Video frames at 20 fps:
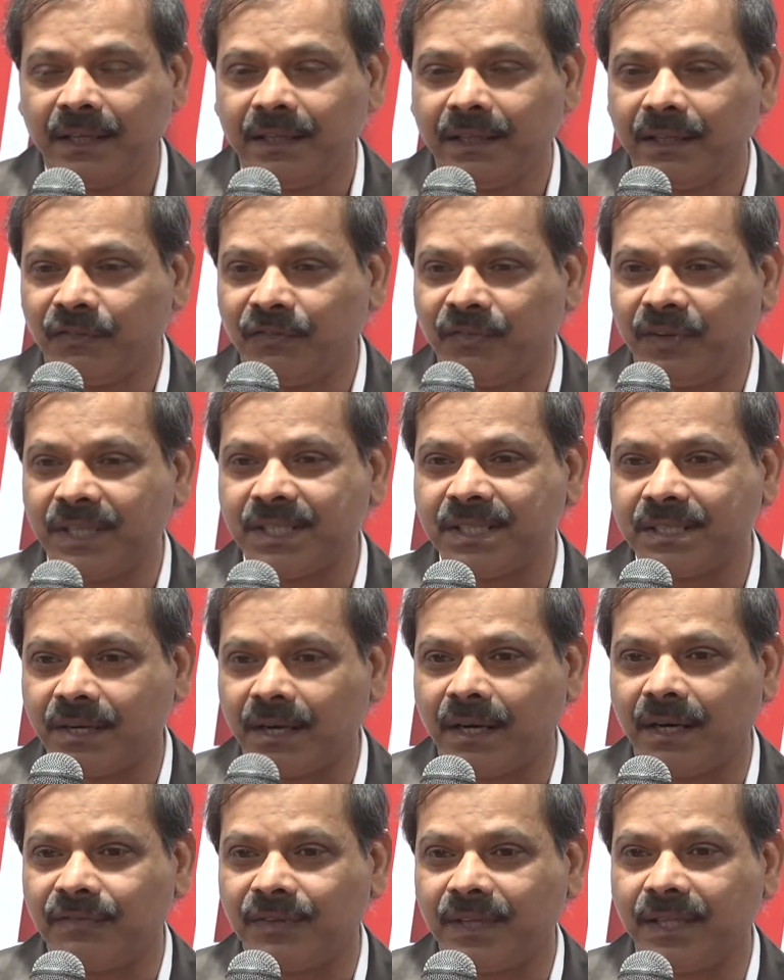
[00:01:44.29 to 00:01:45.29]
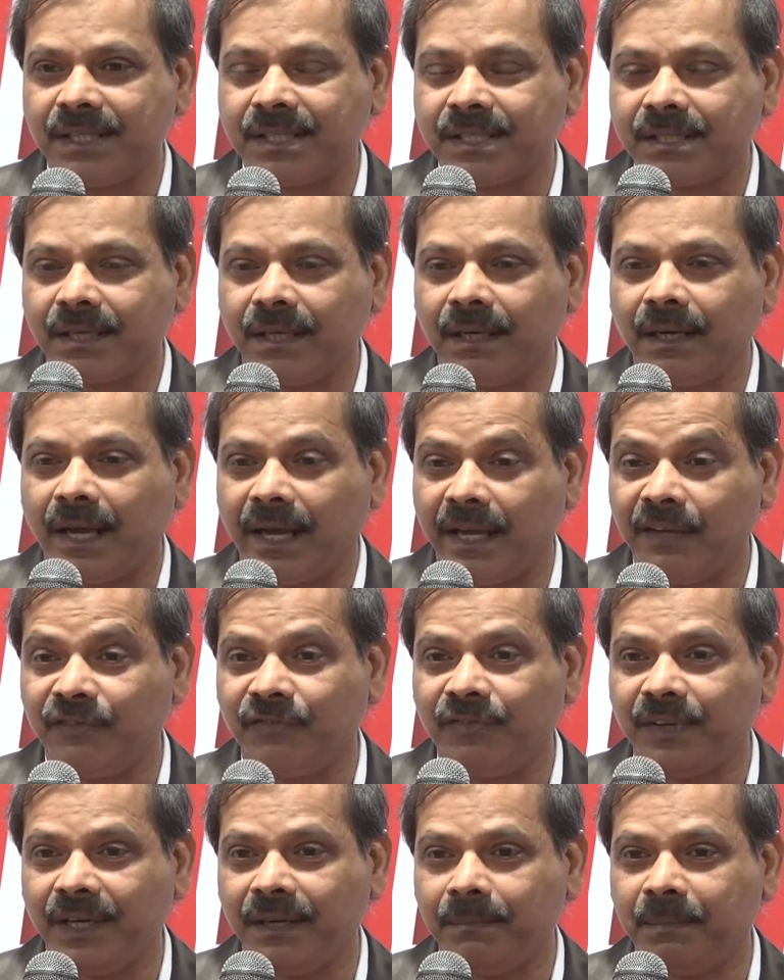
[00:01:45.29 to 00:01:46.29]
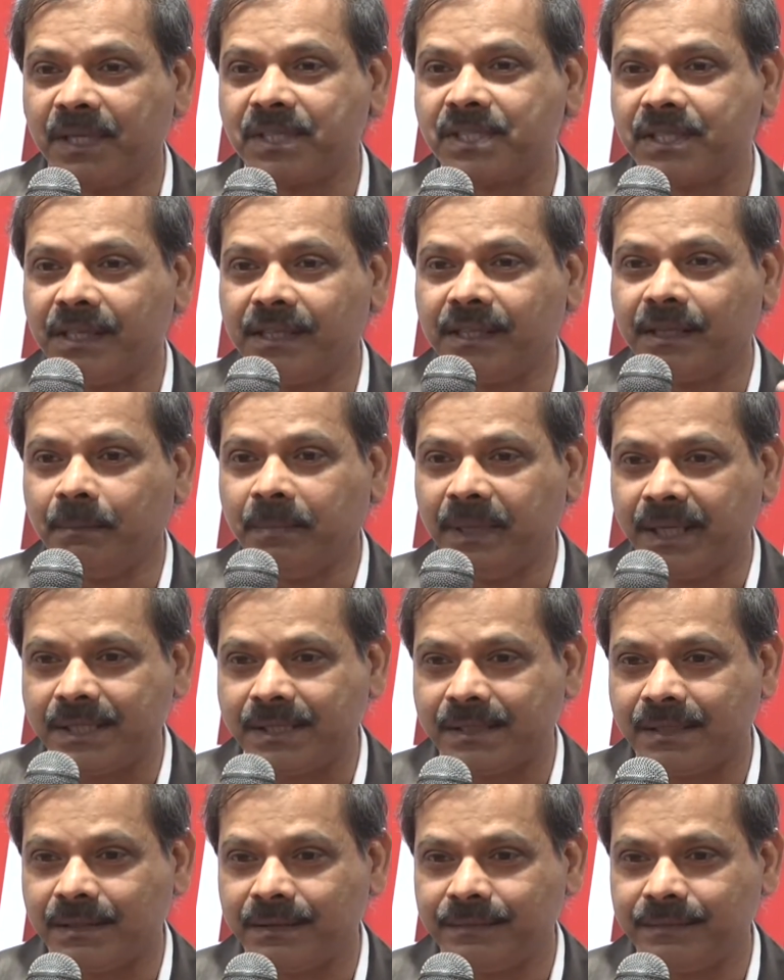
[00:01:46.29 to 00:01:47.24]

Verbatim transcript: the first draft is still, I feel personally, the best.